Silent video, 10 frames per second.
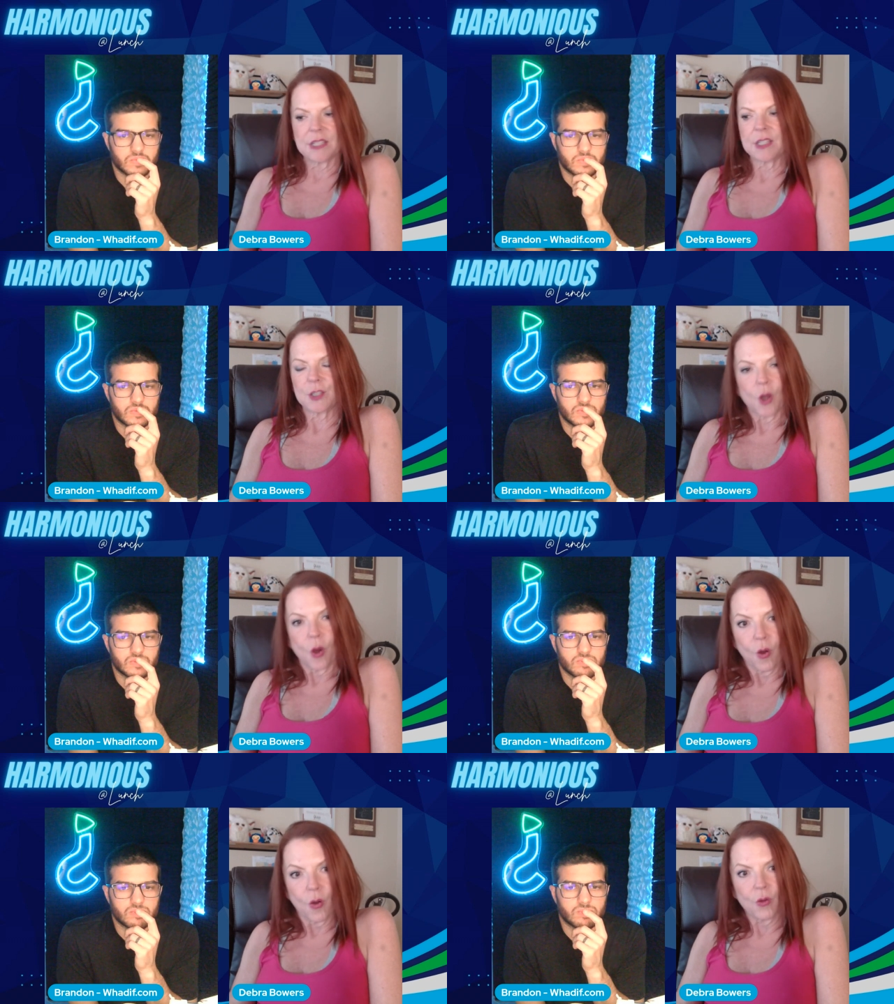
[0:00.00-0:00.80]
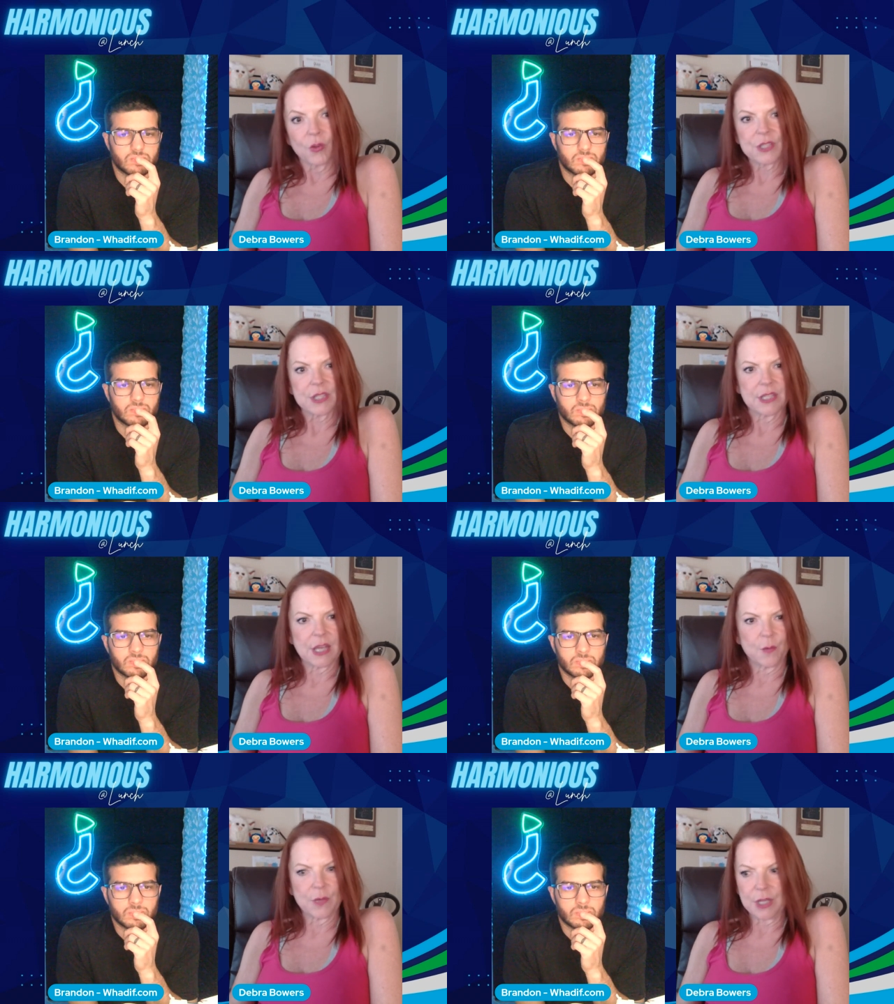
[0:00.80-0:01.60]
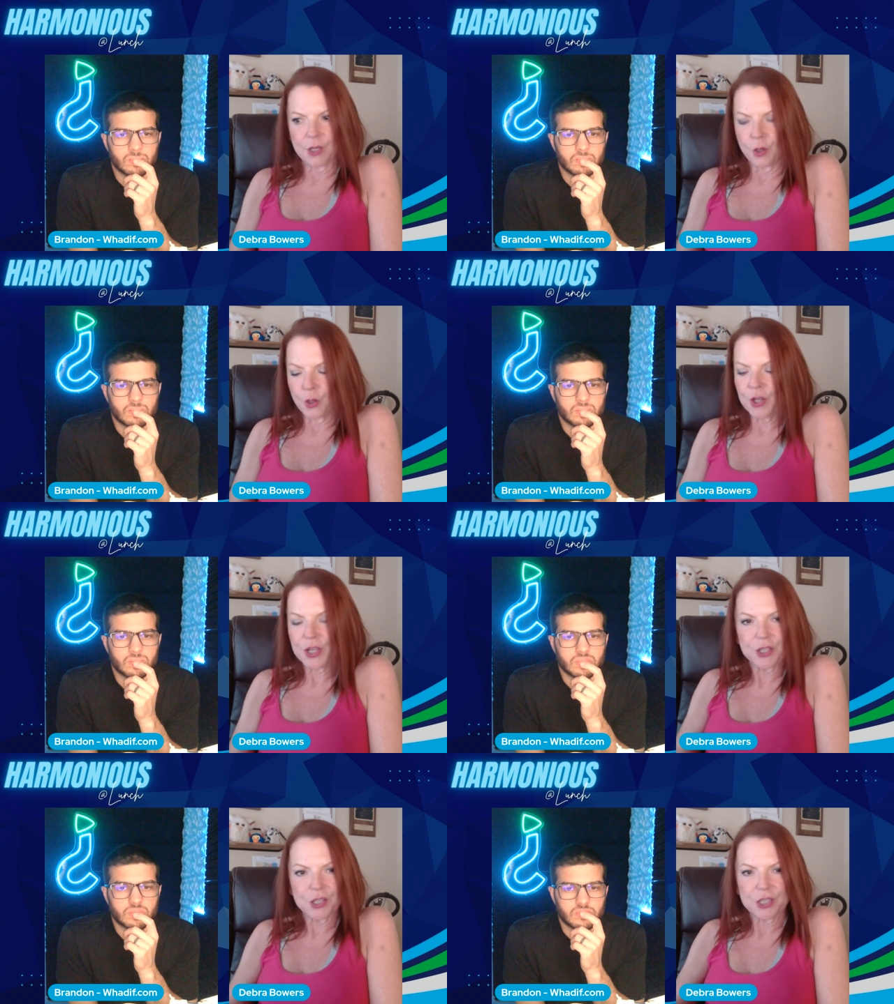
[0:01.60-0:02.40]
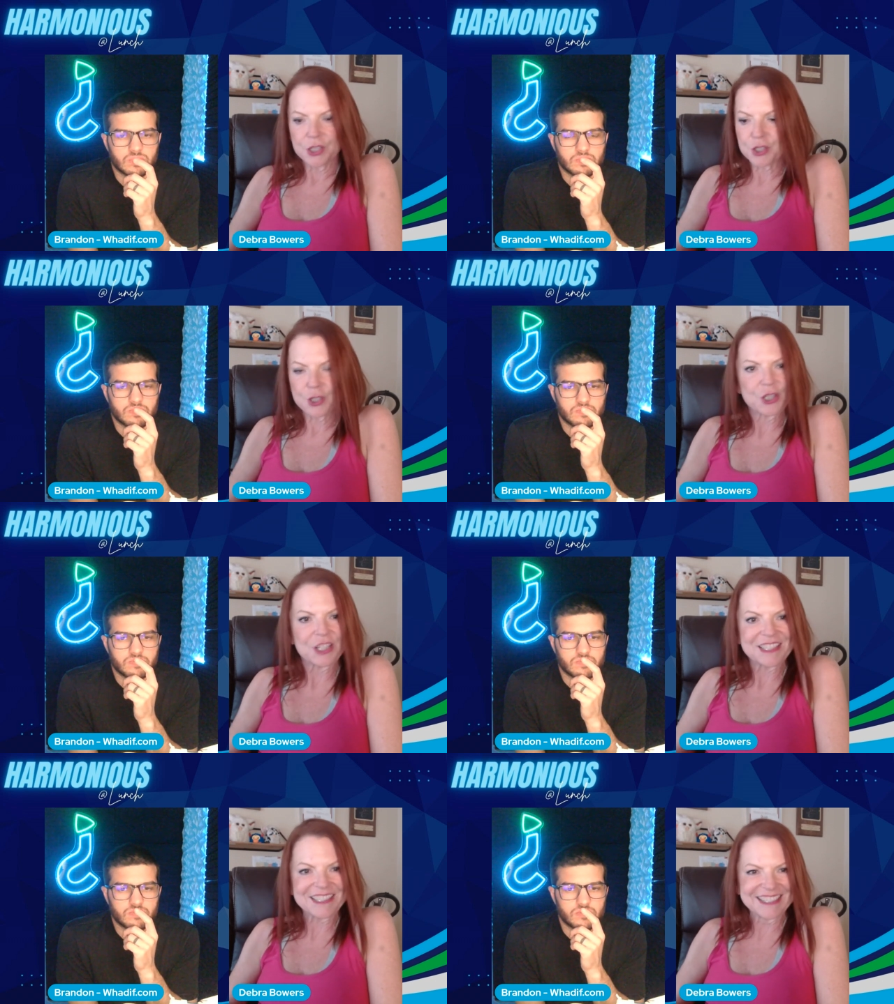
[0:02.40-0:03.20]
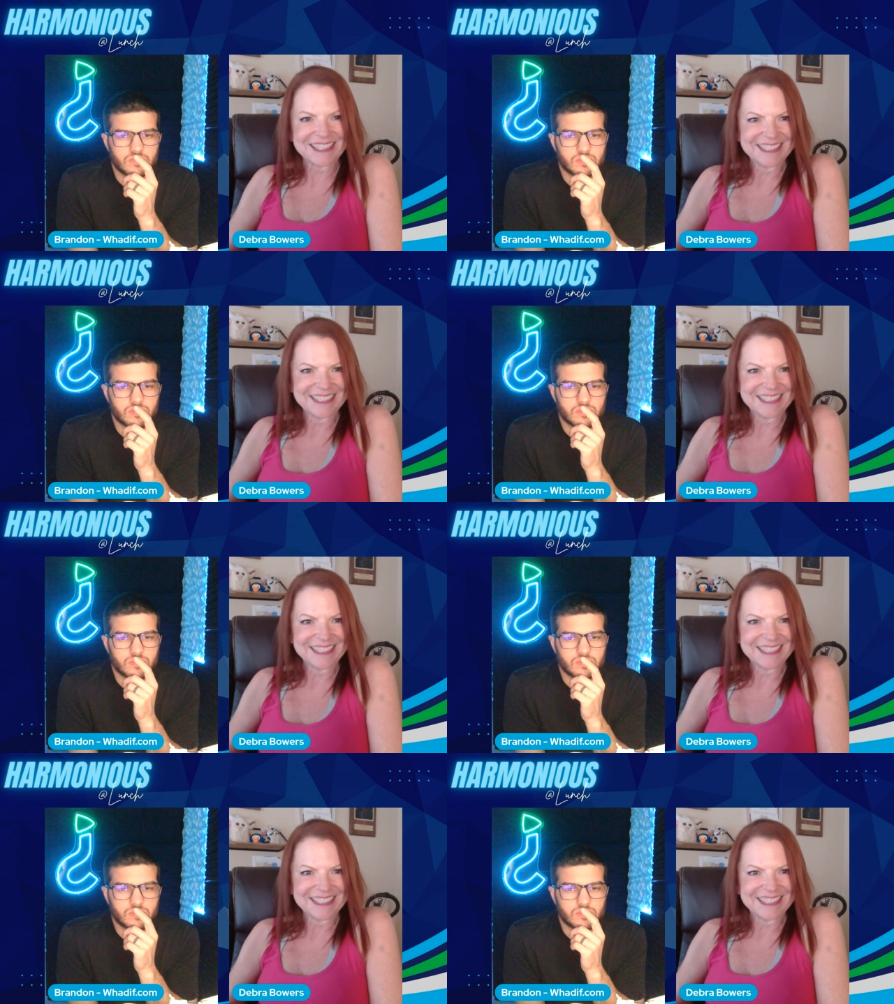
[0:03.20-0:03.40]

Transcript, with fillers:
Speaker 1: and told that we couldn't, shouldn't,